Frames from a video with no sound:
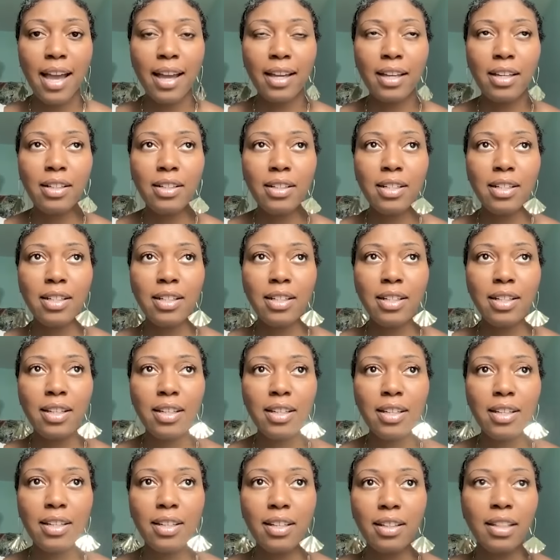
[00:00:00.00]
I couldn't,
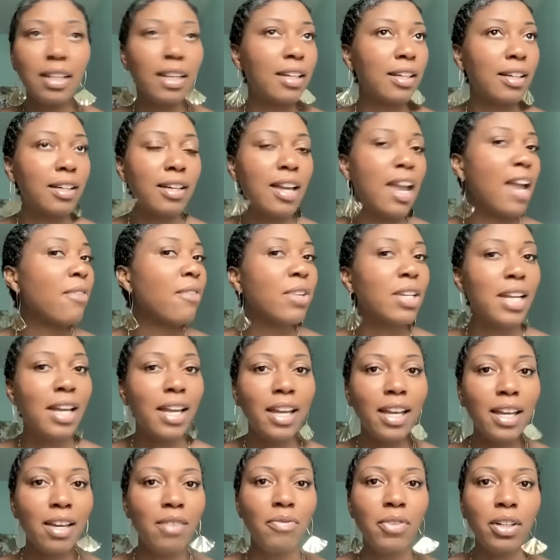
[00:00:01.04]
like, every
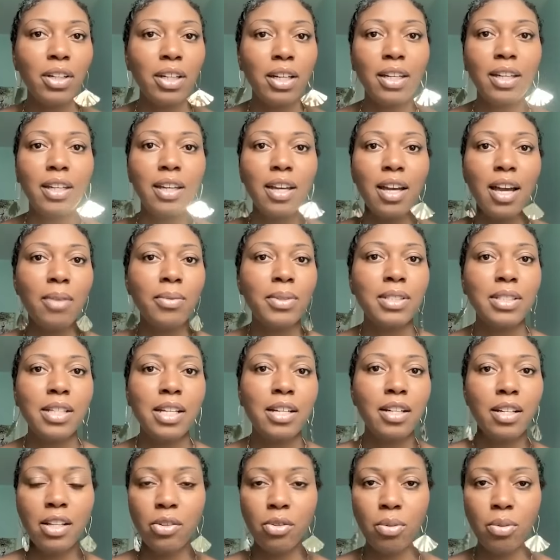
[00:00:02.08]
day it felt like I was at
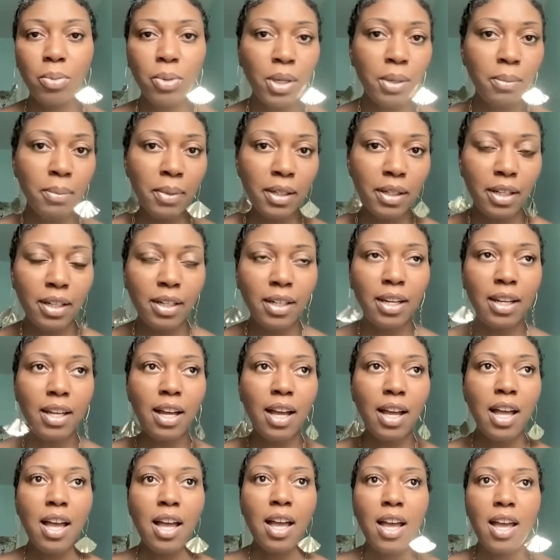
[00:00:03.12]
another appointment. And
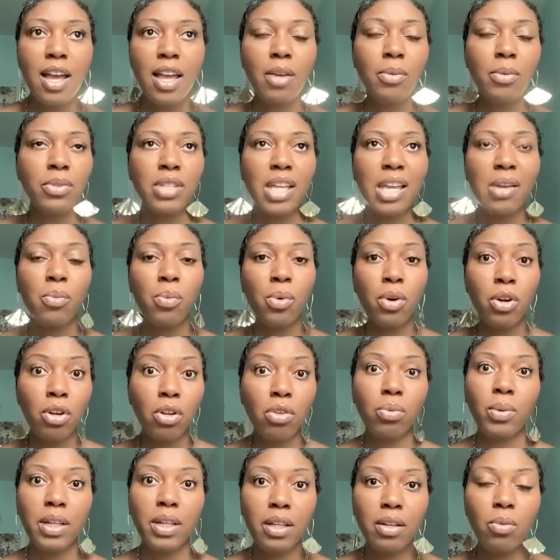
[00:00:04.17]
it was a
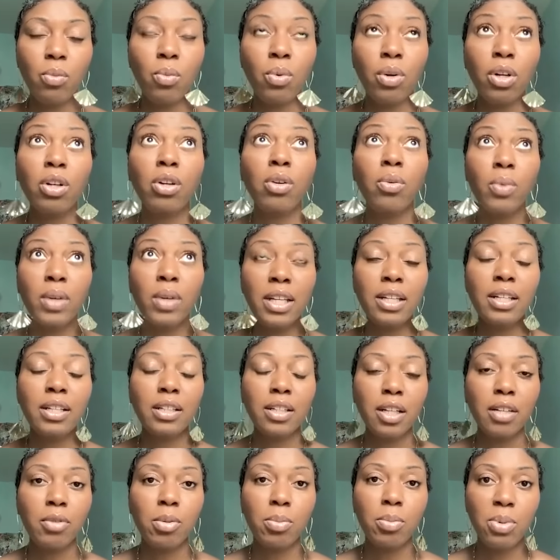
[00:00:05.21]
whirlwind whirlwind
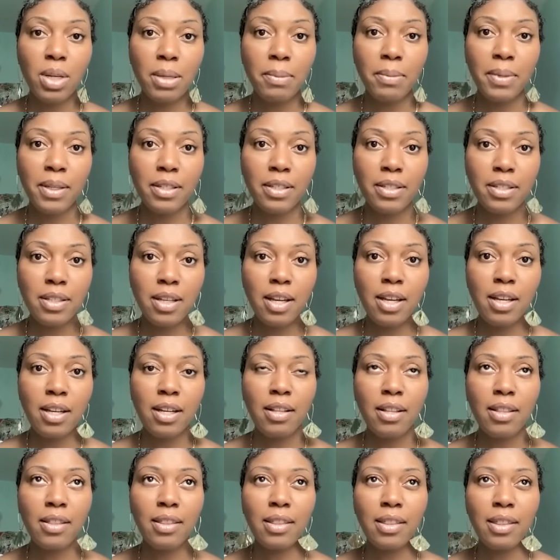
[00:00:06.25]
of appointments.
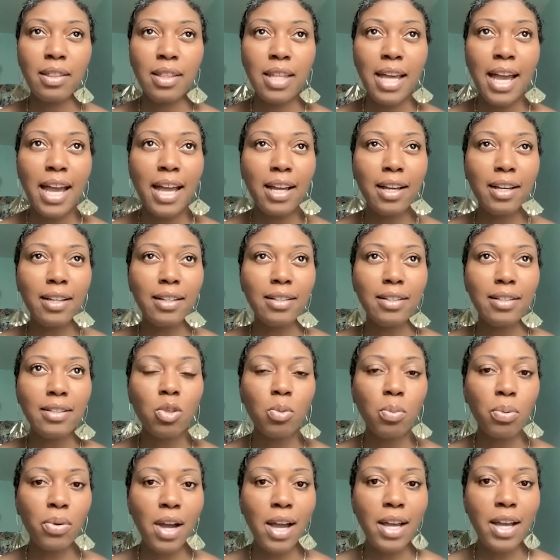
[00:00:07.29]
Uh, that
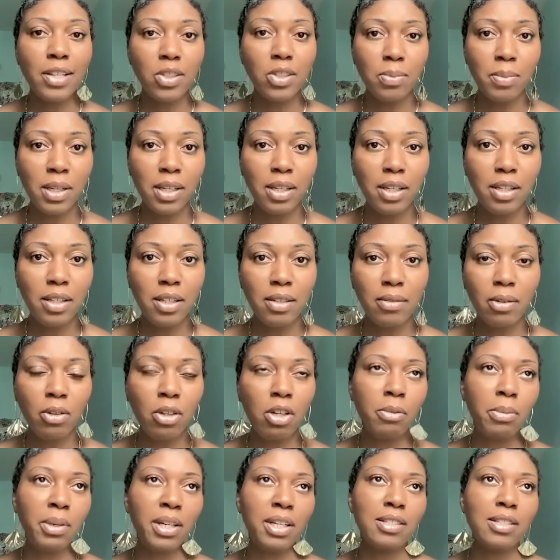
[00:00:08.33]
surprised me, you
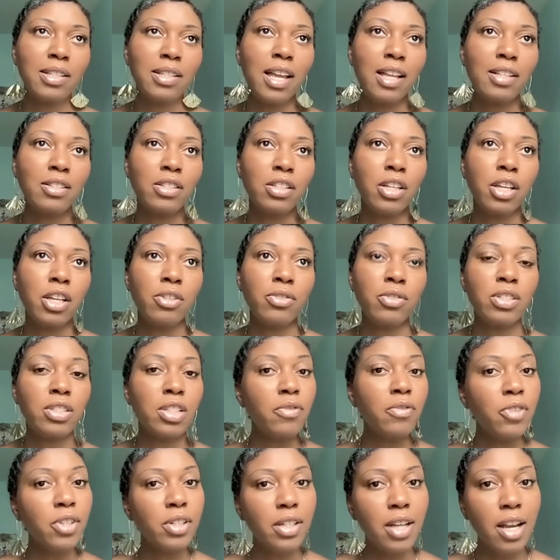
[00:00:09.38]
know, because I had to go to
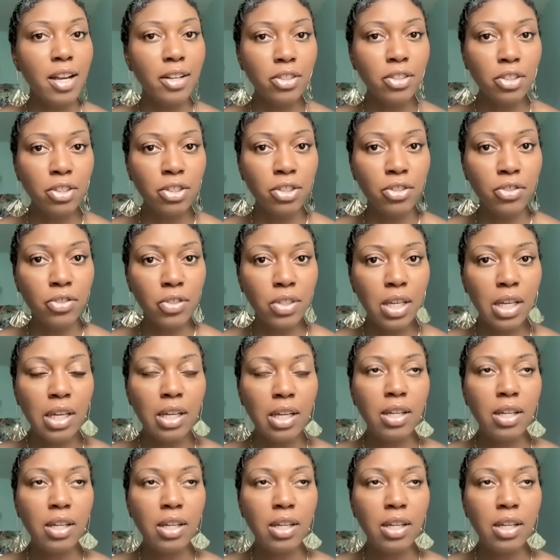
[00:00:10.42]
different doctors